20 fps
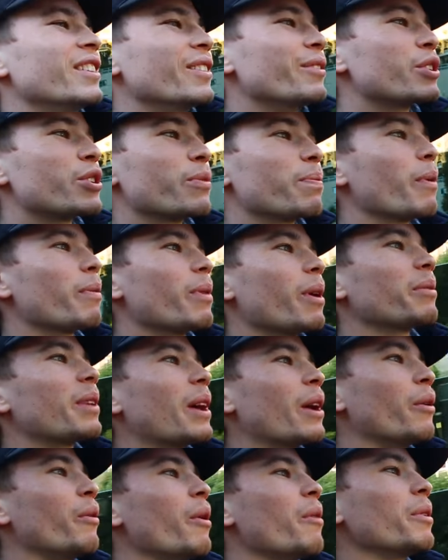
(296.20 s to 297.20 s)
We should probably
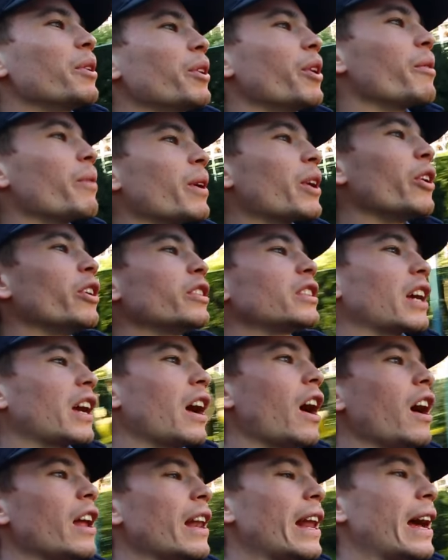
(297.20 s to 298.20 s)
update on what we're doing. We're going to Car